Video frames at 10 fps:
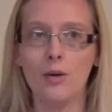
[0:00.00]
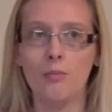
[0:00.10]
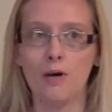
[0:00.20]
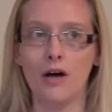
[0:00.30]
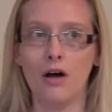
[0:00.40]

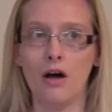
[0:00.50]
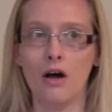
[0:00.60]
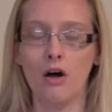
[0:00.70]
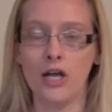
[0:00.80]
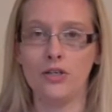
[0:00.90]
But
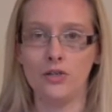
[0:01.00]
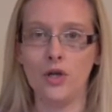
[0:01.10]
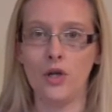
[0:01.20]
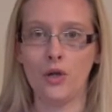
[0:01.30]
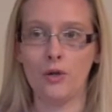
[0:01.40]
I
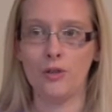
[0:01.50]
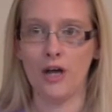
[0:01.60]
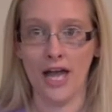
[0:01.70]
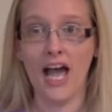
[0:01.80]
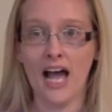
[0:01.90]
knew
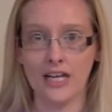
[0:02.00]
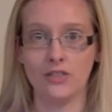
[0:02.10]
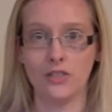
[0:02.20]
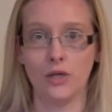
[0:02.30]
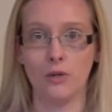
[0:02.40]
that I had
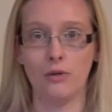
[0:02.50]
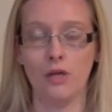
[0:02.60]
to.